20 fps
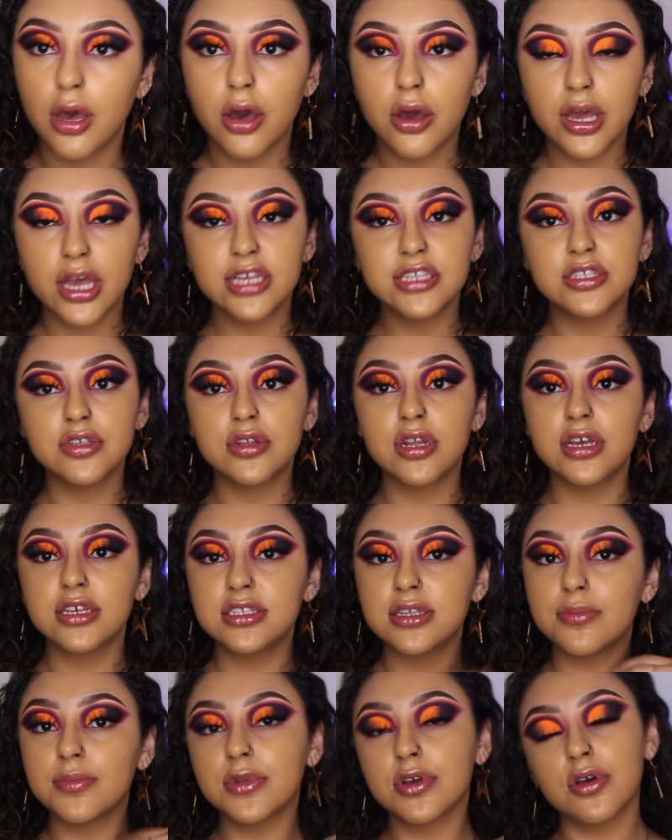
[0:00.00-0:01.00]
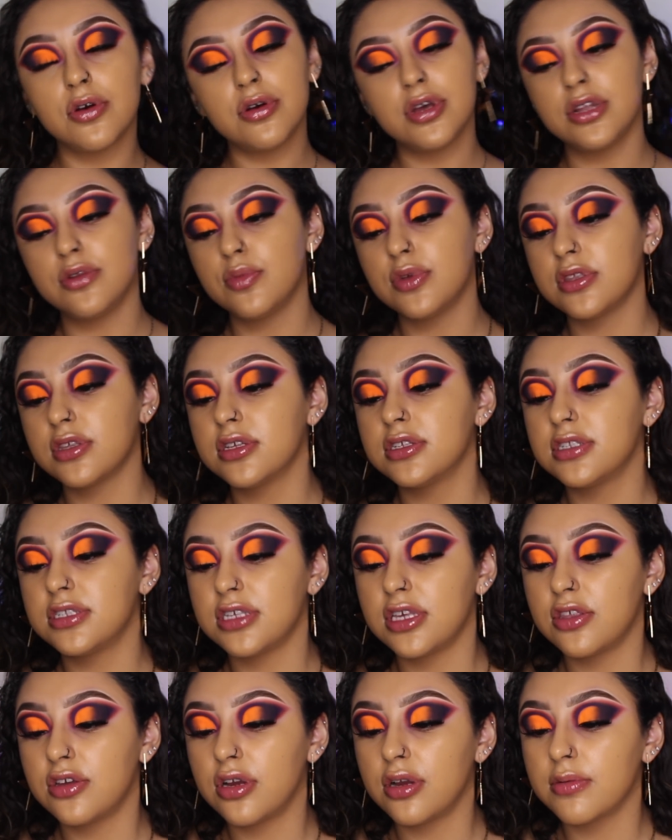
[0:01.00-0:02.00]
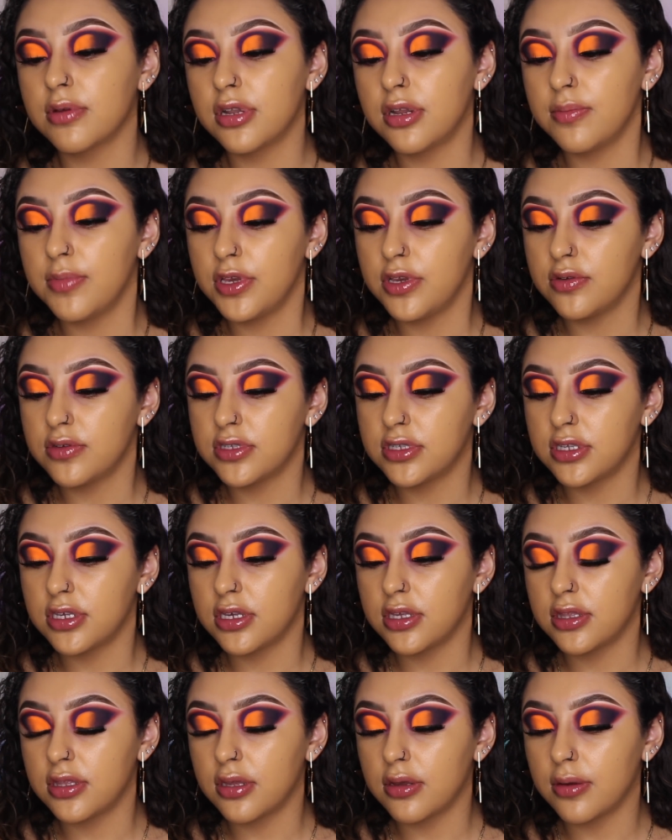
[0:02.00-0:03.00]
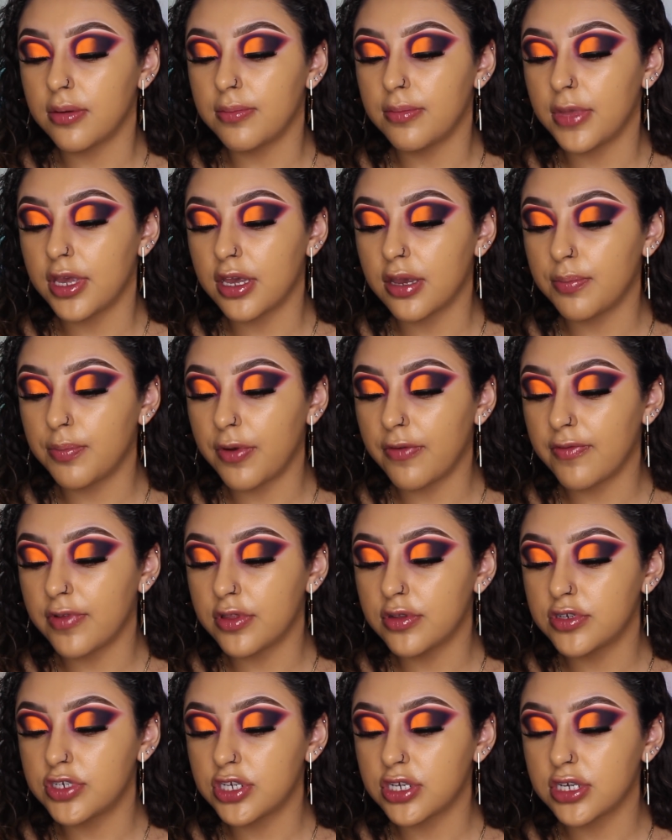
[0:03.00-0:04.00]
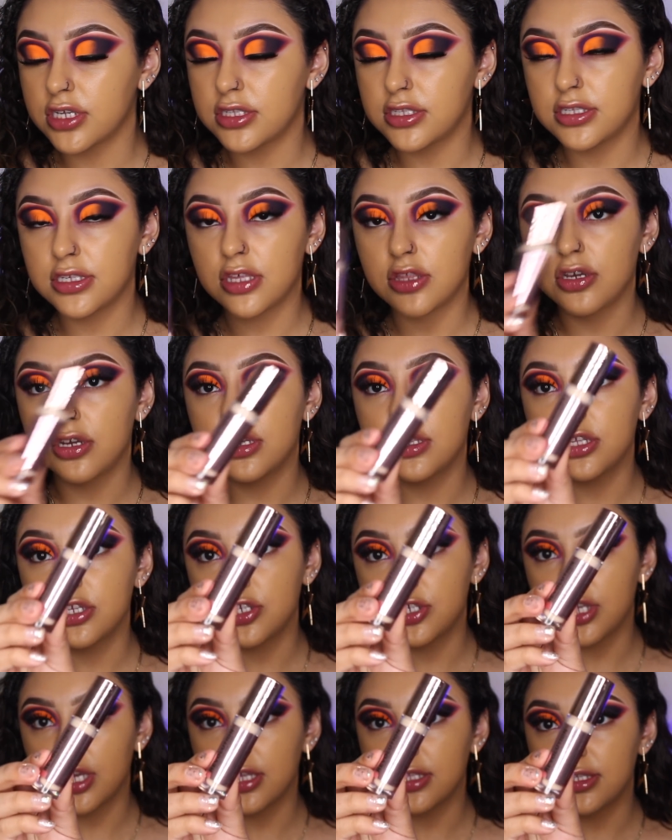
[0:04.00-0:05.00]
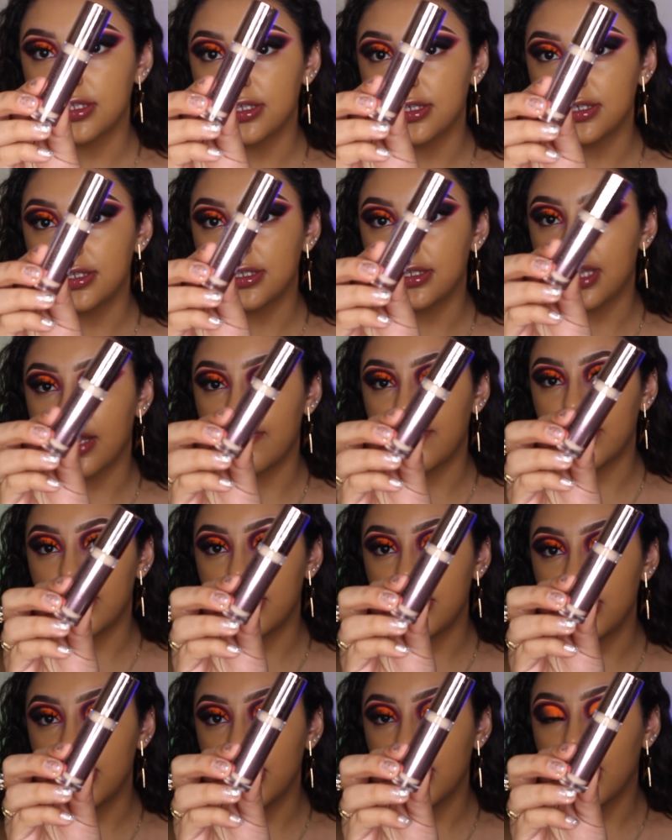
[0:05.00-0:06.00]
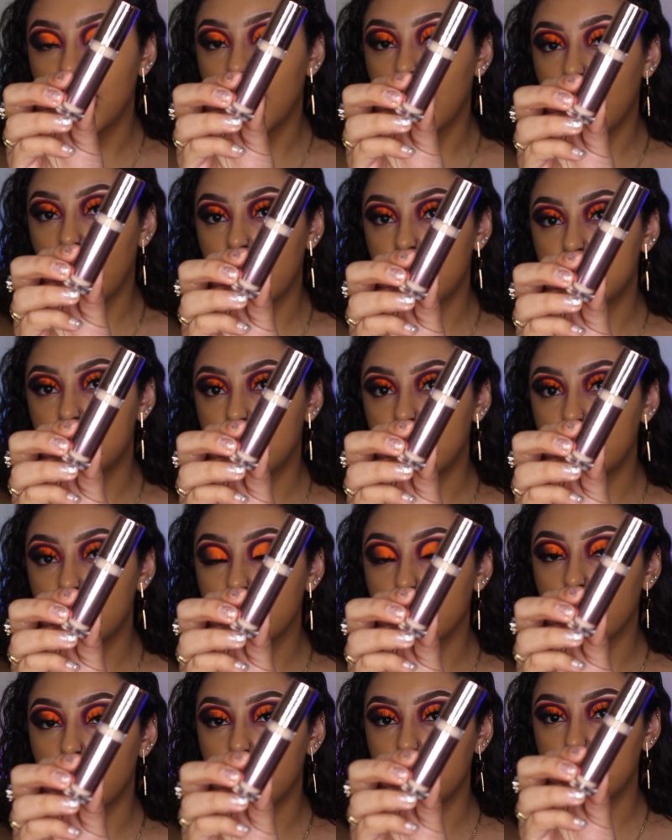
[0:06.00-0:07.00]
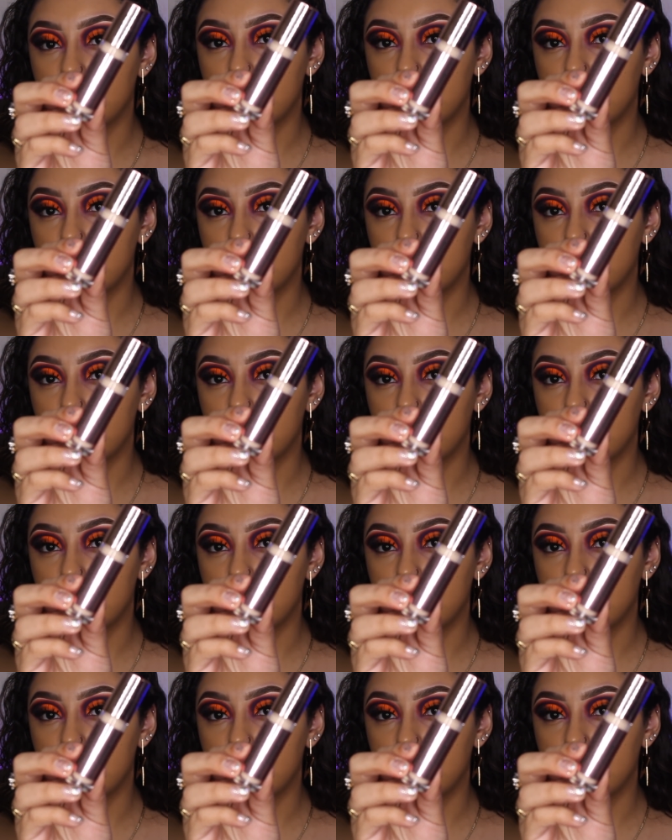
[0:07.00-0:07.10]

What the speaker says: Okay, so next I'm gonna go in with concealer. I'm gonna be using the Makeup Revolution concealer in the shade C7, and then I'm gonna go